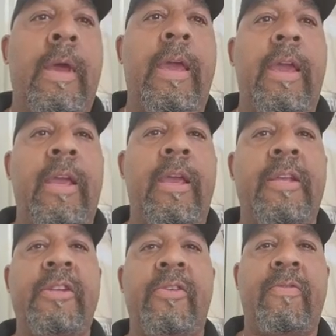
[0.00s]
Hey,
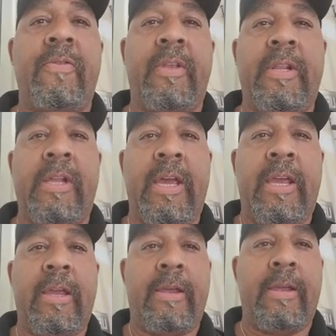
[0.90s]
sorry for the
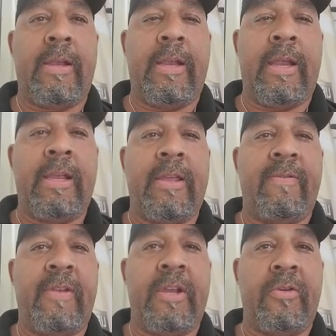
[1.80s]
delay in any of the
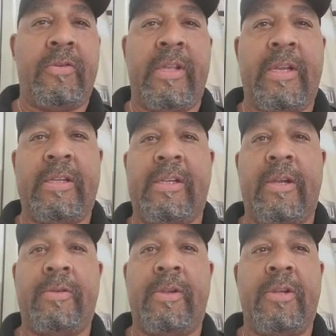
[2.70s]
videos that I said
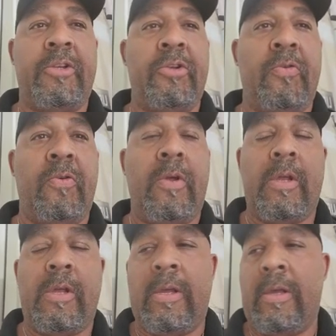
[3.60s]
I was going to do
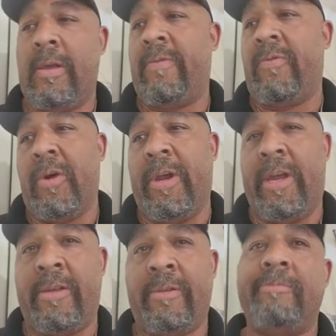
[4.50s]
for you.